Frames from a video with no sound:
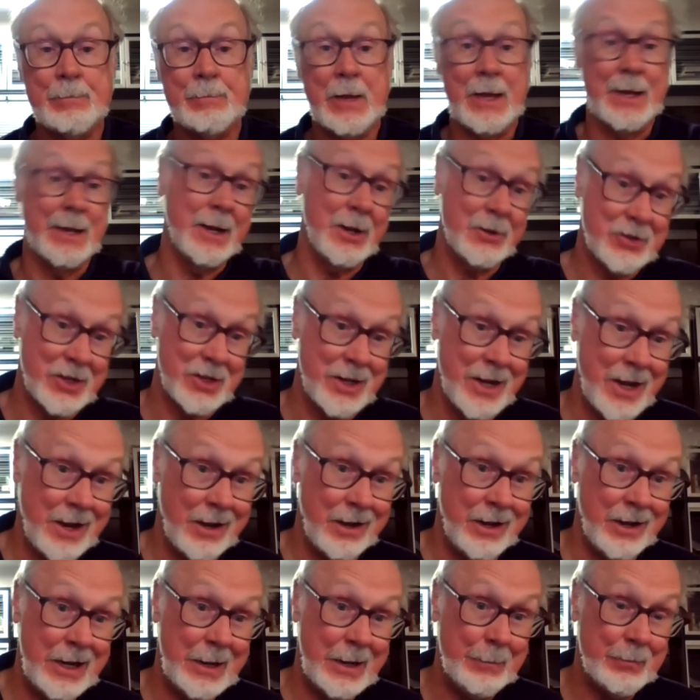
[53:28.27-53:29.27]
And
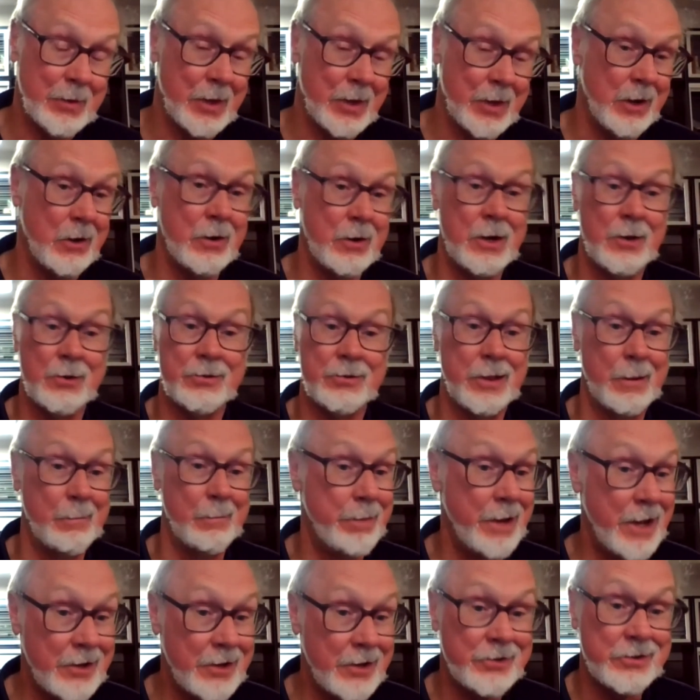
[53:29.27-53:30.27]
incidentally, there is the
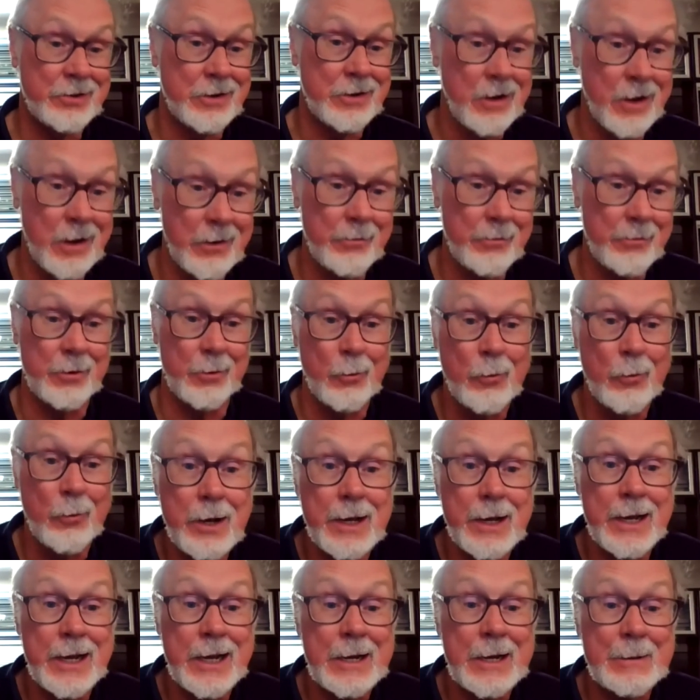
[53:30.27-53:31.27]
best covered
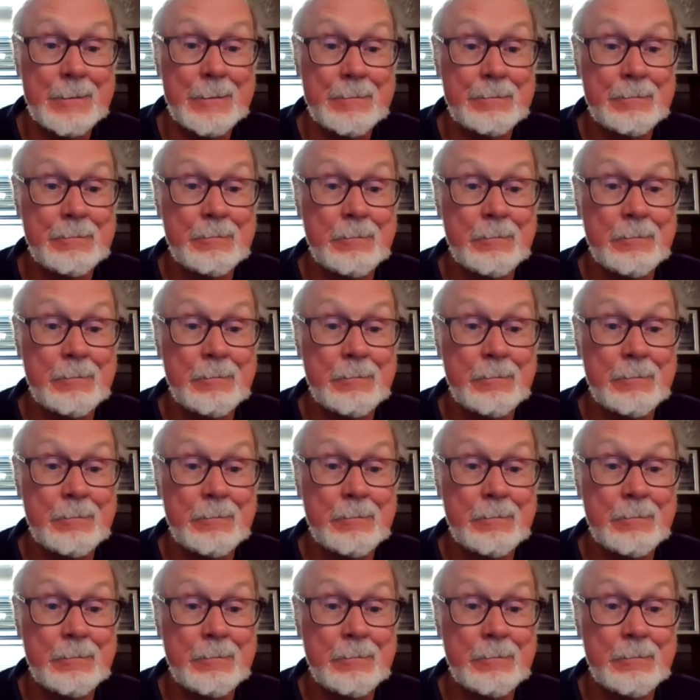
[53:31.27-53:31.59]
way